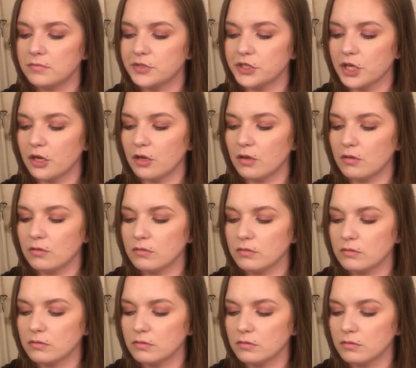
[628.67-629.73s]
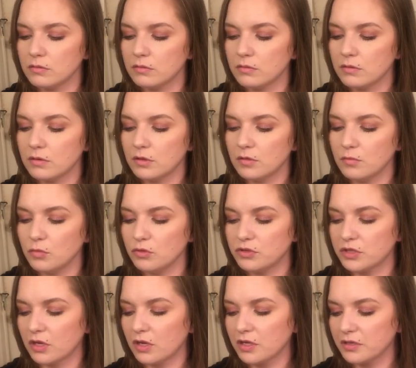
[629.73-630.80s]
Gel
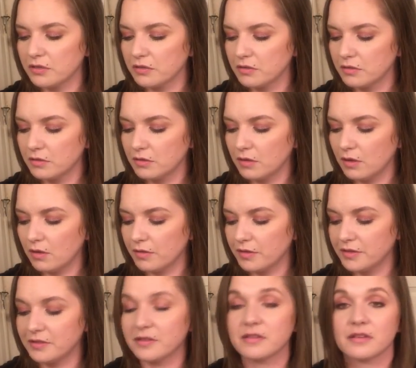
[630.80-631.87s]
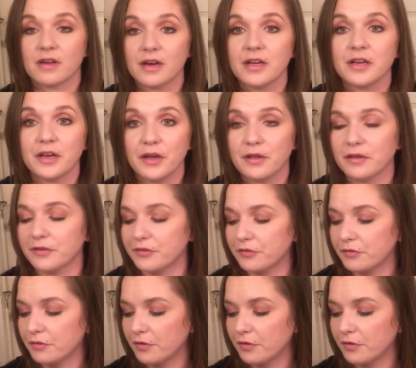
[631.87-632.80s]
Moussant. Oh, this is not in English.